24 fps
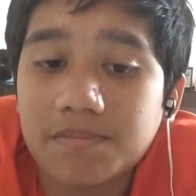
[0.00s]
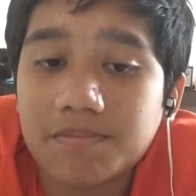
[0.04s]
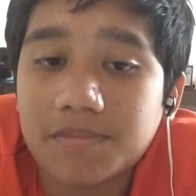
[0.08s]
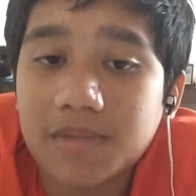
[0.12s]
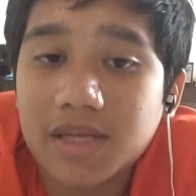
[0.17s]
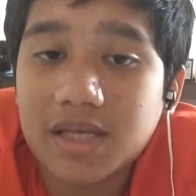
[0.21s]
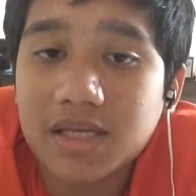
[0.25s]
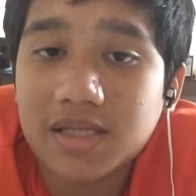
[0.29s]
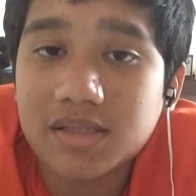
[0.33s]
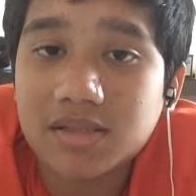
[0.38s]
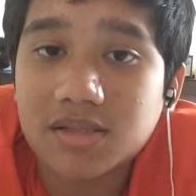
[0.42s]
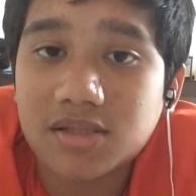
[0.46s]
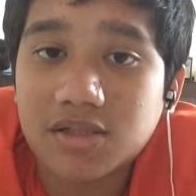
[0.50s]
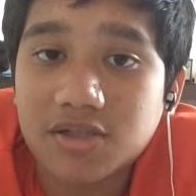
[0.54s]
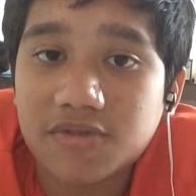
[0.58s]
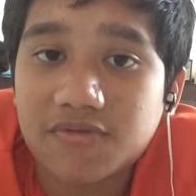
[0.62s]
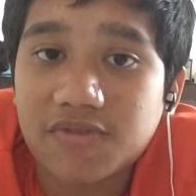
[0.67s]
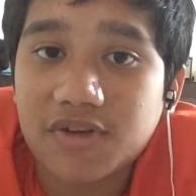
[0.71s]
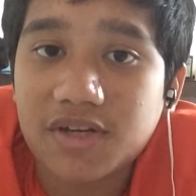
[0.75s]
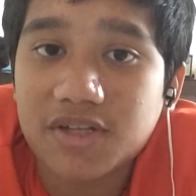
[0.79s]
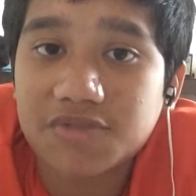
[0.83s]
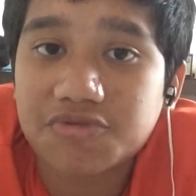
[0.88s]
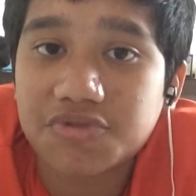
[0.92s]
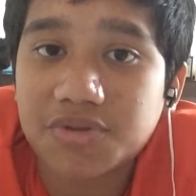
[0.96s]
is a good
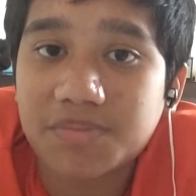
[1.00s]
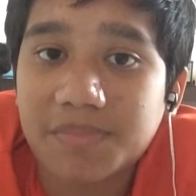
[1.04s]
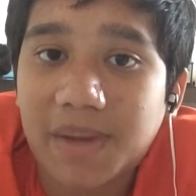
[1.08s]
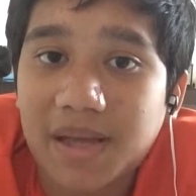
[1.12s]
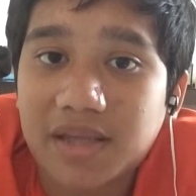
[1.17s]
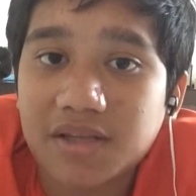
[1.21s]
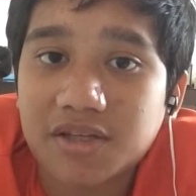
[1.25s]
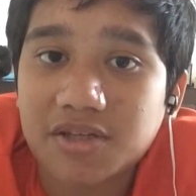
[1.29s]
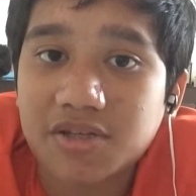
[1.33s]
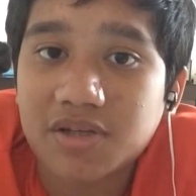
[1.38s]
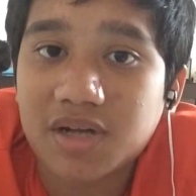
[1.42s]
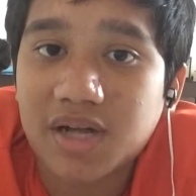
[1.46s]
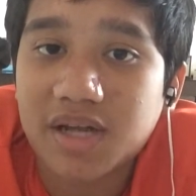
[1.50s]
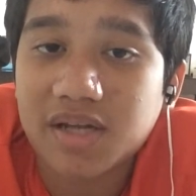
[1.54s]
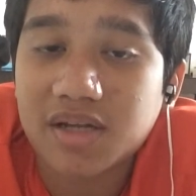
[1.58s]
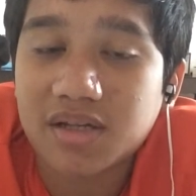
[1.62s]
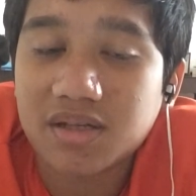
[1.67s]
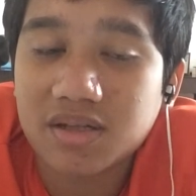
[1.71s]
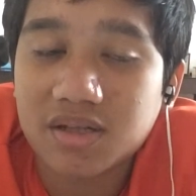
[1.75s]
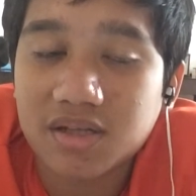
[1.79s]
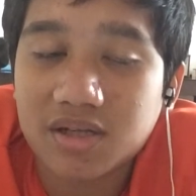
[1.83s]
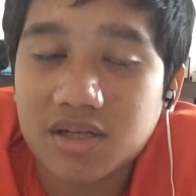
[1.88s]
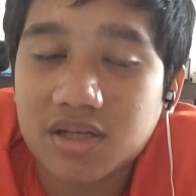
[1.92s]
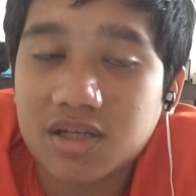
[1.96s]
finish for Man
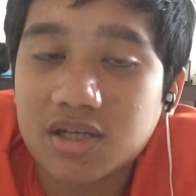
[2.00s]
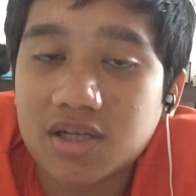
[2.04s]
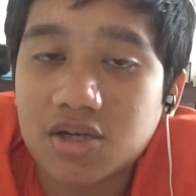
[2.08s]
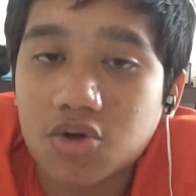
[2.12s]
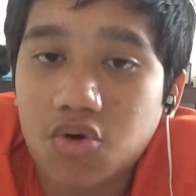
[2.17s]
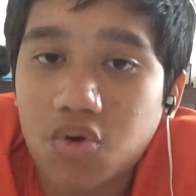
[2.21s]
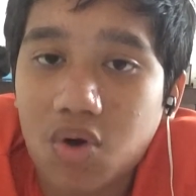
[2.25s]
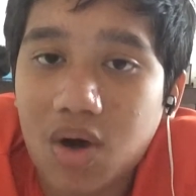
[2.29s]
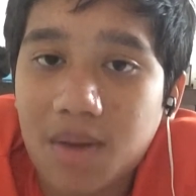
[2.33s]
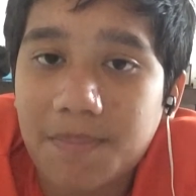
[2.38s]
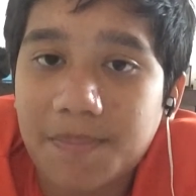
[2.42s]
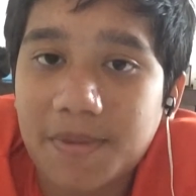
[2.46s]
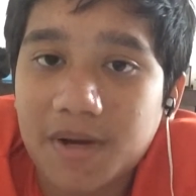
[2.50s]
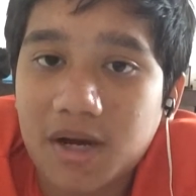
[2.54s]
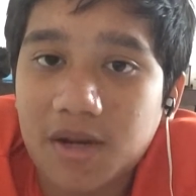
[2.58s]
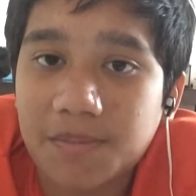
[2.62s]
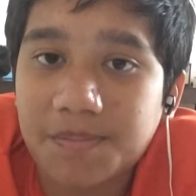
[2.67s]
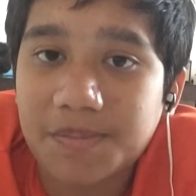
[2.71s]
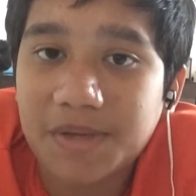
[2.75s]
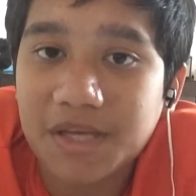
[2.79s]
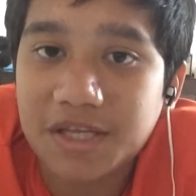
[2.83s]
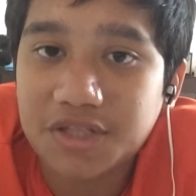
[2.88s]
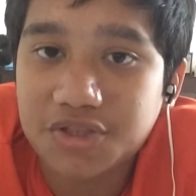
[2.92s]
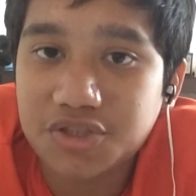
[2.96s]
United. They're going to go up and
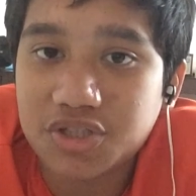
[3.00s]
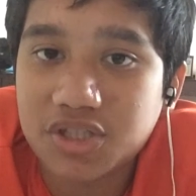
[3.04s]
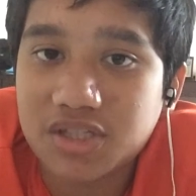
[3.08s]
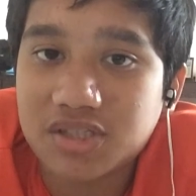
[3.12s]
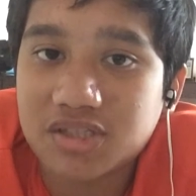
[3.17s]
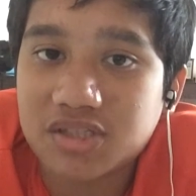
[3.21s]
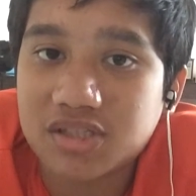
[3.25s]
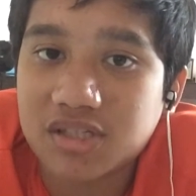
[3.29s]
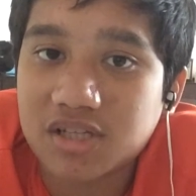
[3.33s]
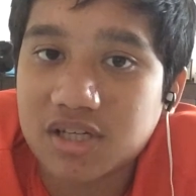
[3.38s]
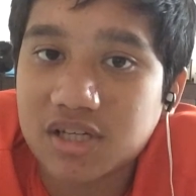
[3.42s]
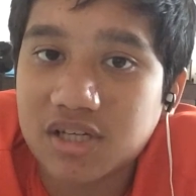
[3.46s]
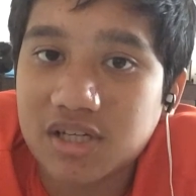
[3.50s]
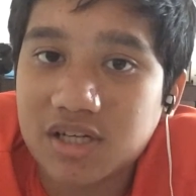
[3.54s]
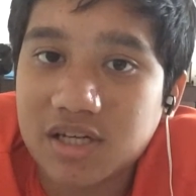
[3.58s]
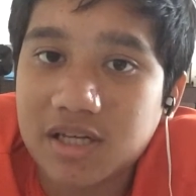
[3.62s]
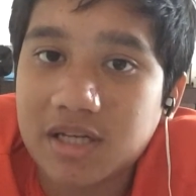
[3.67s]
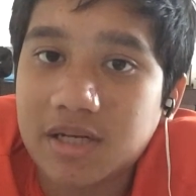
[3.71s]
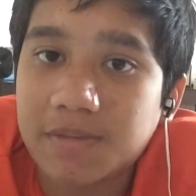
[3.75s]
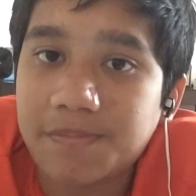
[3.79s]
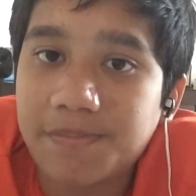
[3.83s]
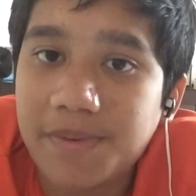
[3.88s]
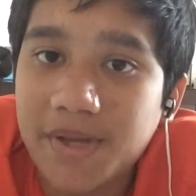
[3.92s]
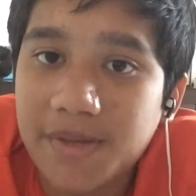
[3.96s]
up each season. They're going to
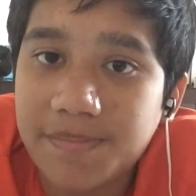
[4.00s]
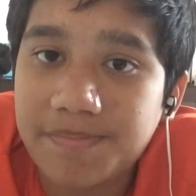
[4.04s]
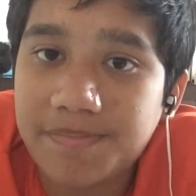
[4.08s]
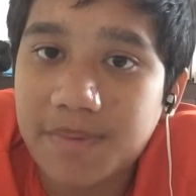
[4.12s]
get a bit